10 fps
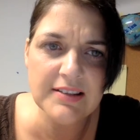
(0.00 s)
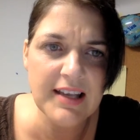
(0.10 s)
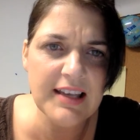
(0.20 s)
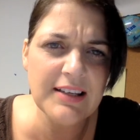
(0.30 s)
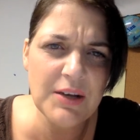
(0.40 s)

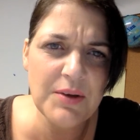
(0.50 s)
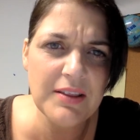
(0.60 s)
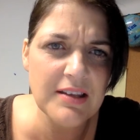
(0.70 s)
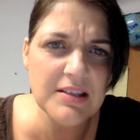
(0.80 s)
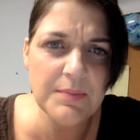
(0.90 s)
say, you know
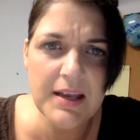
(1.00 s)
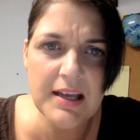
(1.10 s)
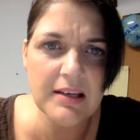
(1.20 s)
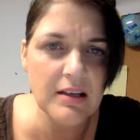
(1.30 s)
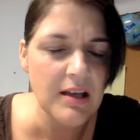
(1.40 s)
what, this
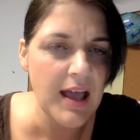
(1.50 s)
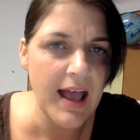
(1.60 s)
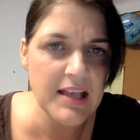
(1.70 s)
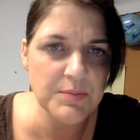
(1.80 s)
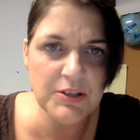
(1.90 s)
man
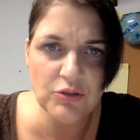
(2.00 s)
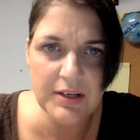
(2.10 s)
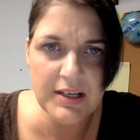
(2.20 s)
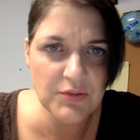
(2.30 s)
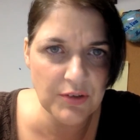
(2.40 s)
has been
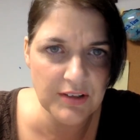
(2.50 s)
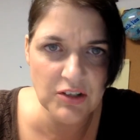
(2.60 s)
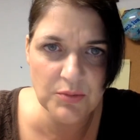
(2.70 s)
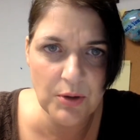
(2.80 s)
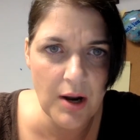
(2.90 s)
transferring
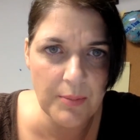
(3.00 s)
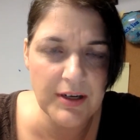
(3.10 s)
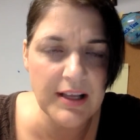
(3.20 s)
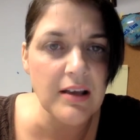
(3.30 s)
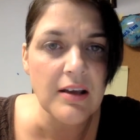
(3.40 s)
this
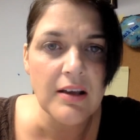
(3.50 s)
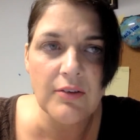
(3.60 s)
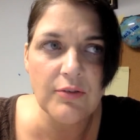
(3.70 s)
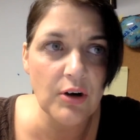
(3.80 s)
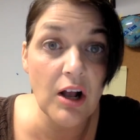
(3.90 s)
property
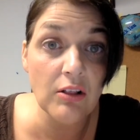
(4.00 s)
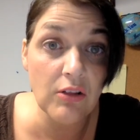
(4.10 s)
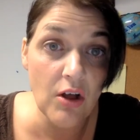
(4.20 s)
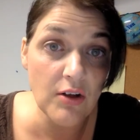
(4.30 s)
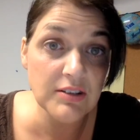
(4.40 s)
for a
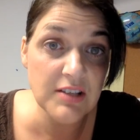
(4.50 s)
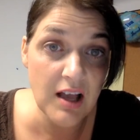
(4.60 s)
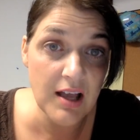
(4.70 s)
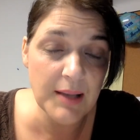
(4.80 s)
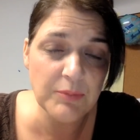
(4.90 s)
long
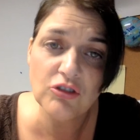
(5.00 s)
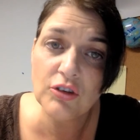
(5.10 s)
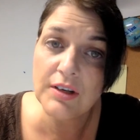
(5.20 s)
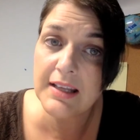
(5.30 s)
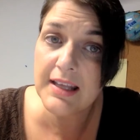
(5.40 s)
time.
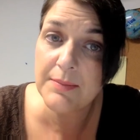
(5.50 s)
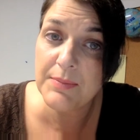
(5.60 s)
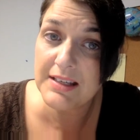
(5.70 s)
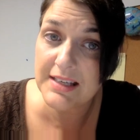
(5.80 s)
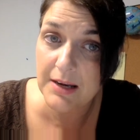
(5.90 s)
Shouldn't he
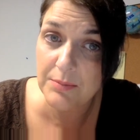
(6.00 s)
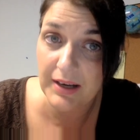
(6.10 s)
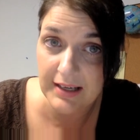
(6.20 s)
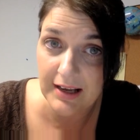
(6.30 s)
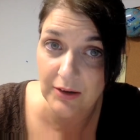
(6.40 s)
be dead
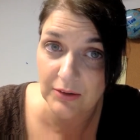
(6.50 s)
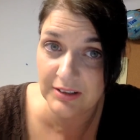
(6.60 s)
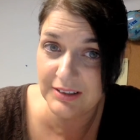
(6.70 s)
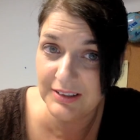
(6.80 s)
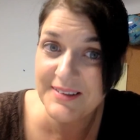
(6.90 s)
by
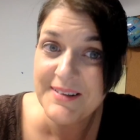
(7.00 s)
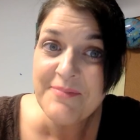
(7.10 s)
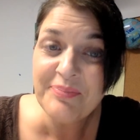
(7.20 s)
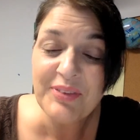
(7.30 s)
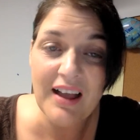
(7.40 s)
now?
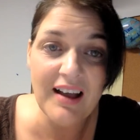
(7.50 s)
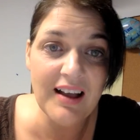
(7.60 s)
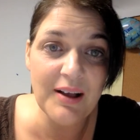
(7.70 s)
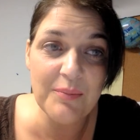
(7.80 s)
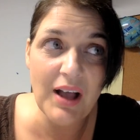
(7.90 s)

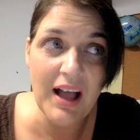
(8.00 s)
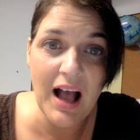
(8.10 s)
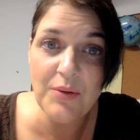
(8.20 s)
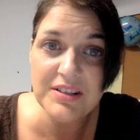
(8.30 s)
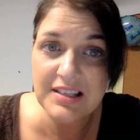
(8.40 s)

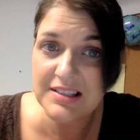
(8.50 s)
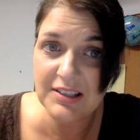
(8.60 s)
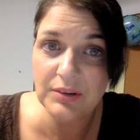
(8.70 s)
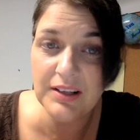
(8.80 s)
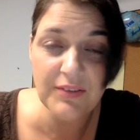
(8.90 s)
How is he
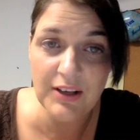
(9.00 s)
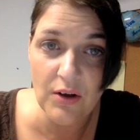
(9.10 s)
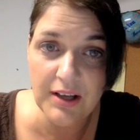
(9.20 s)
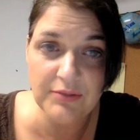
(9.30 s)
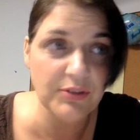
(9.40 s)
still living
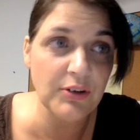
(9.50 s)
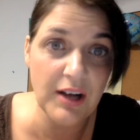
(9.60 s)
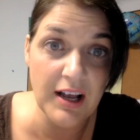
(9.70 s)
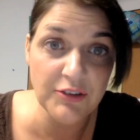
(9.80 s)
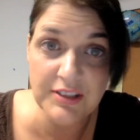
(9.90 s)
on for
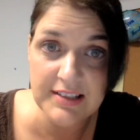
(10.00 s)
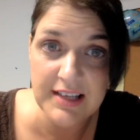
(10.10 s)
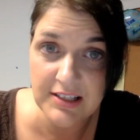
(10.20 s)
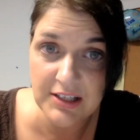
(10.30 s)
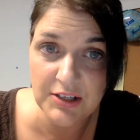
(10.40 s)

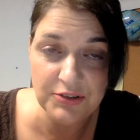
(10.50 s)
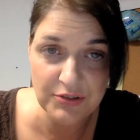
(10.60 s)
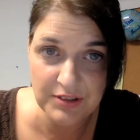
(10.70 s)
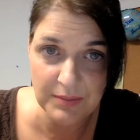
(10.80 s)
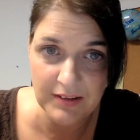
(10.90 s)
110 years or
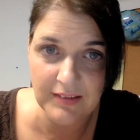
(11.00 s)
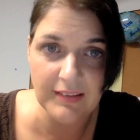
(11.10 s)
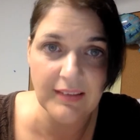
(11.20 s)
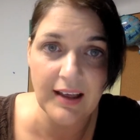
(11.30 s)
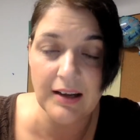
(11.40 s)
something like
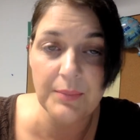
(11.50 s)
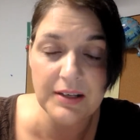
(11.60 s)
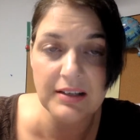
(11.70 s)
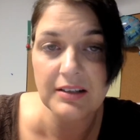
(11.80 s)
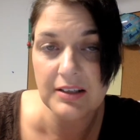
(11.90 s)
that? I
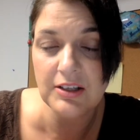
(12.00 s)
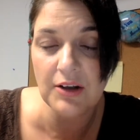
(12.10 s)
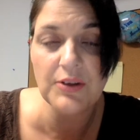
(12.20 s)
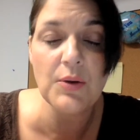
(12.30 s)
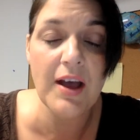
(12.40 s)
mean,
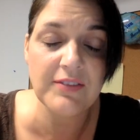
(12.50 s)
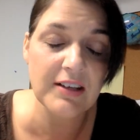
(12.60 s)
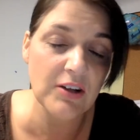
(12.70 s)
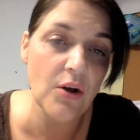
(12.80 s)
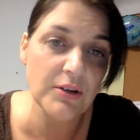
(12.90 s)
you have to
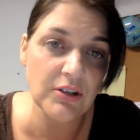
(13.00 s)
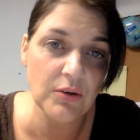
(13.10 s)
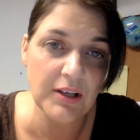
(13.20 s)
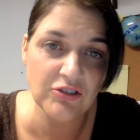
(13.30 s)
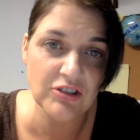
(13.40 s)
call into
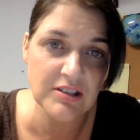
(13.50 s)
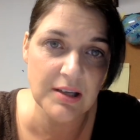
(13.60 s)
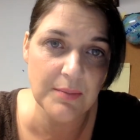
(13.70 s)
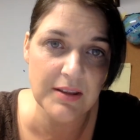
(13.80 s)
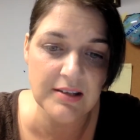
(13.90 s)
question
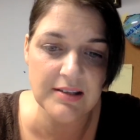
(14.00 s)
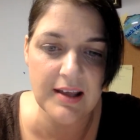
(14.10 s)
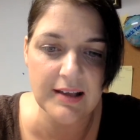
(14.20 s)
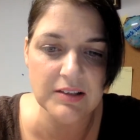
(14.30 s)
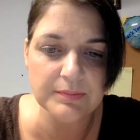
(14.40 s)
some of these
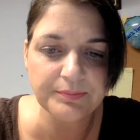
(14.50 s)
things.